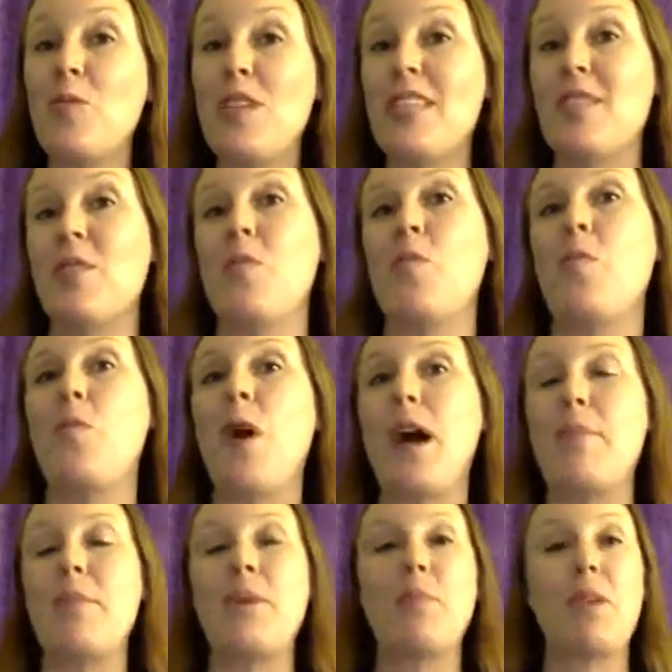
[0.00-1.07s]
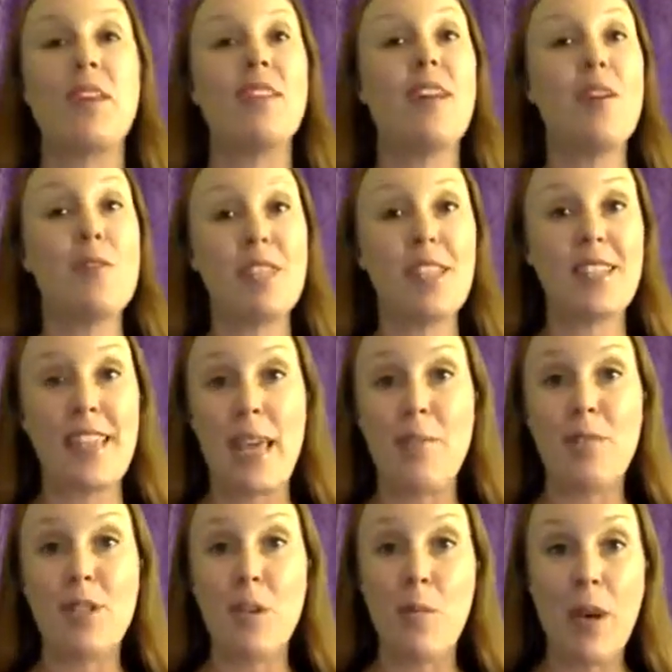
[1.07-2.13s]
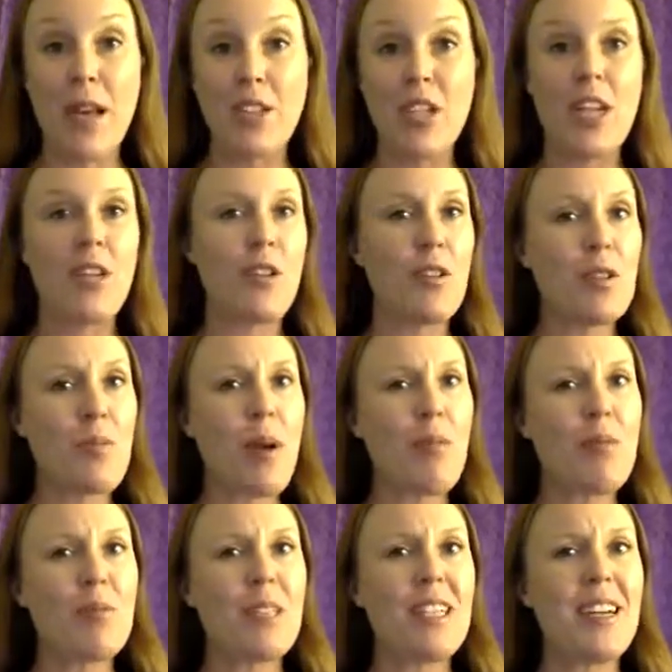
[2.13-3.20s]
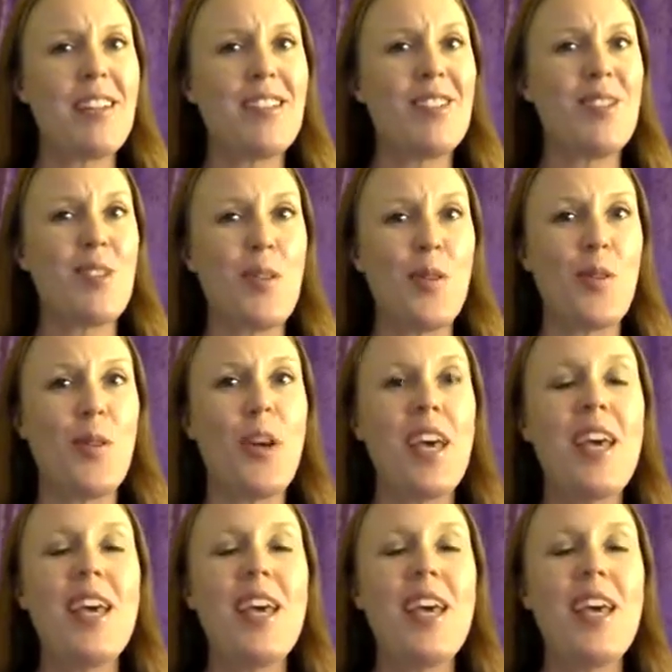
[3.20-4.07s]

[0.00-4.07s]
reason why my brain loves this game so much, and yours probably does too.